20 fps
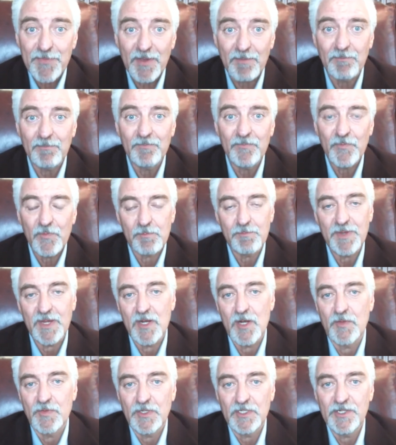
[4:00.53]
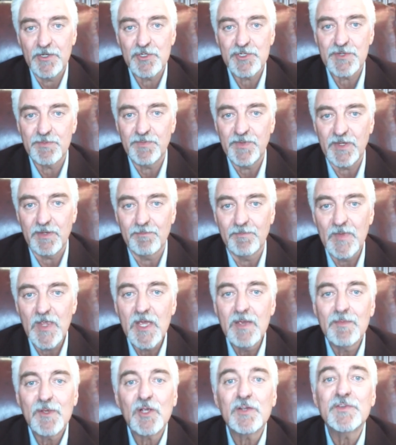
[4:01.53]
them from being on the leadership team
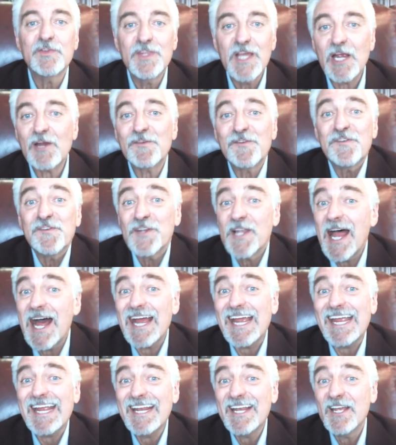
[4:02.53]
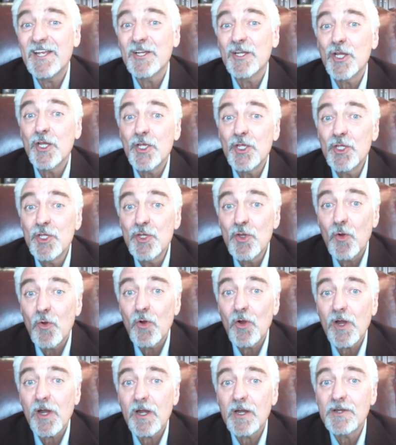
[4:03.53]
because they're flying
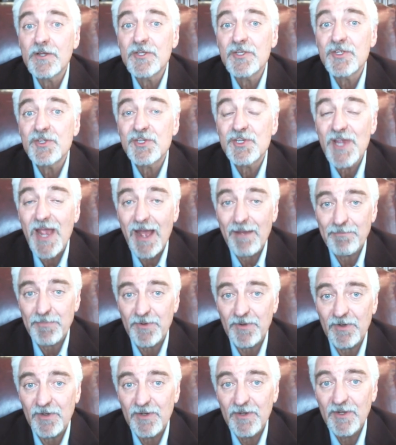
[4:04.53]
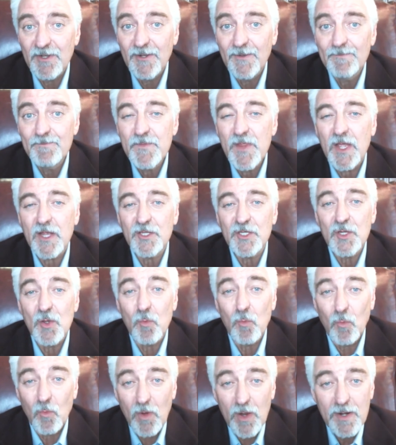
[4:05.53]
your chapter and you
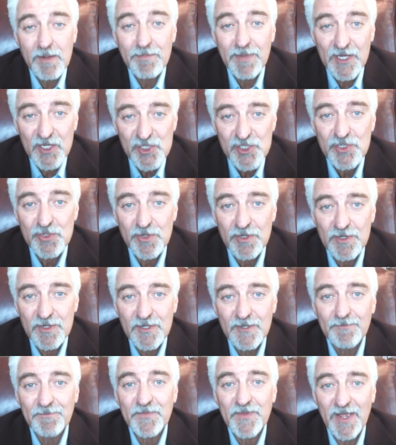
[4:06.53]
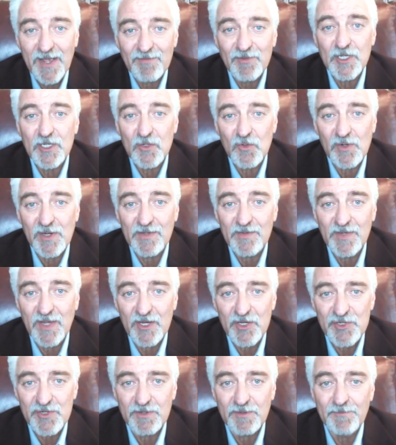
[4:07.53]
want to make sure they have a good
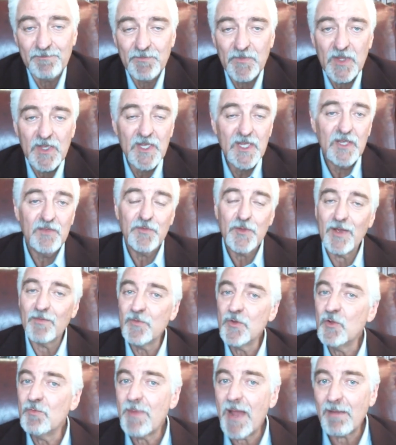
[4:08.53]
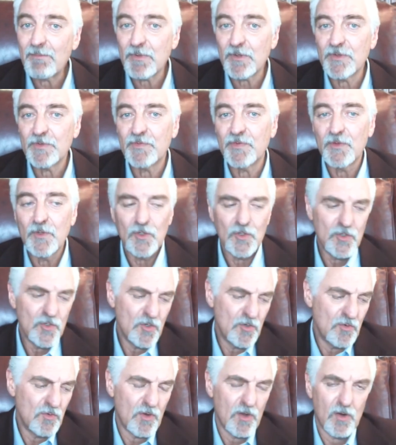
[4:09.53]
orientation. If you have new members
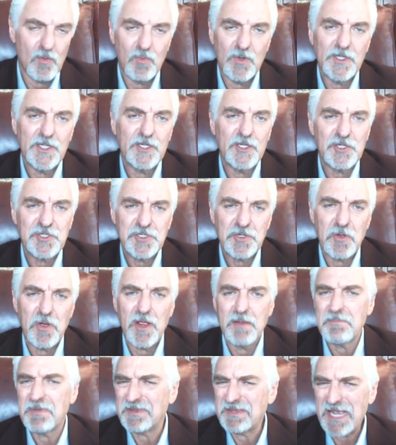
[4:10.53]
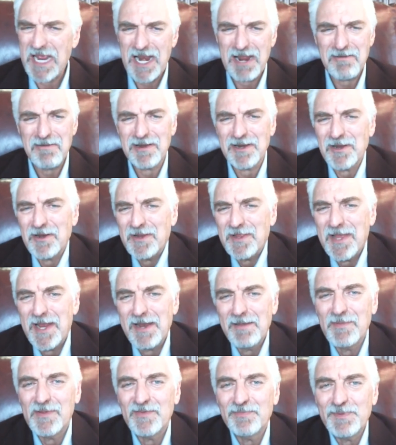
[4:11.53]
who are willing to join but they don't want to go to that
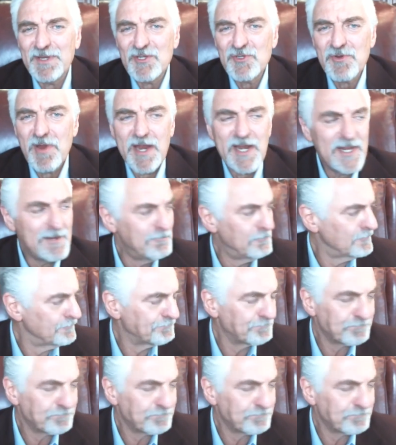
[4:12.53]
MSP training,